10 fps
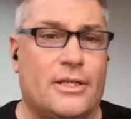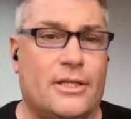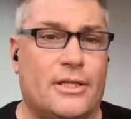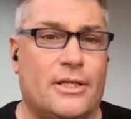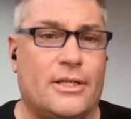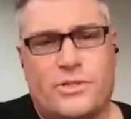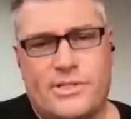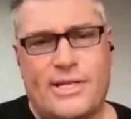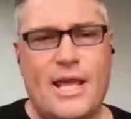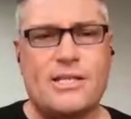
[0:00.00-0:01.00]
And what
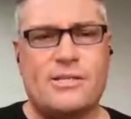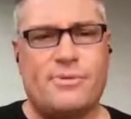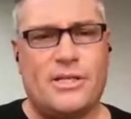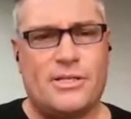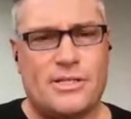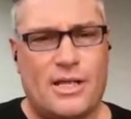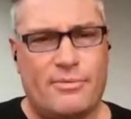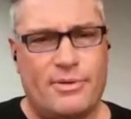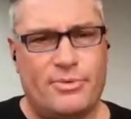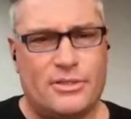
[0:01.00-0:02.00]
saddens me is a lot
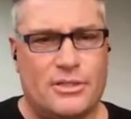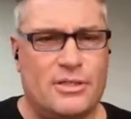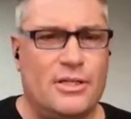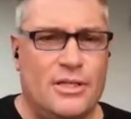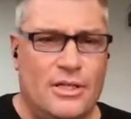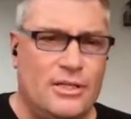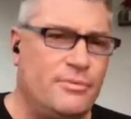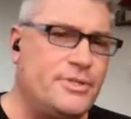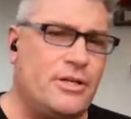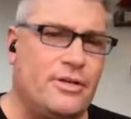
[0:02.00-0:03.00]
of people on the
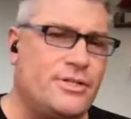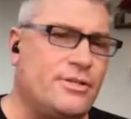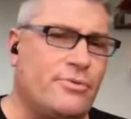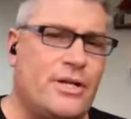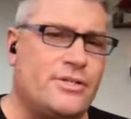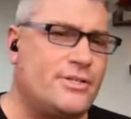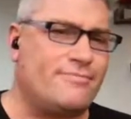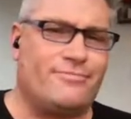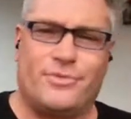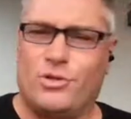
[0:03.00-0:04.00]
libertarians on the right
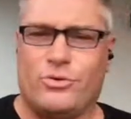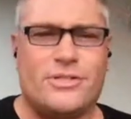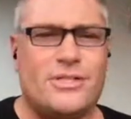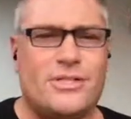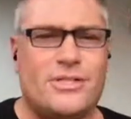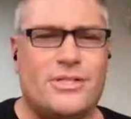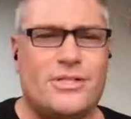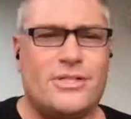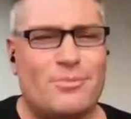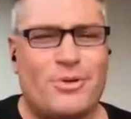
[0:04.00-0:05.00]
just twisting
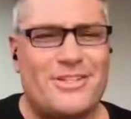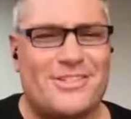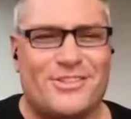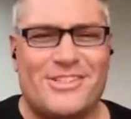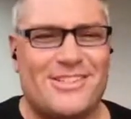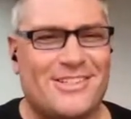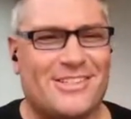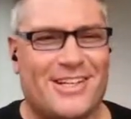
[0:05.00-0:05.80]
themselves into pretzels.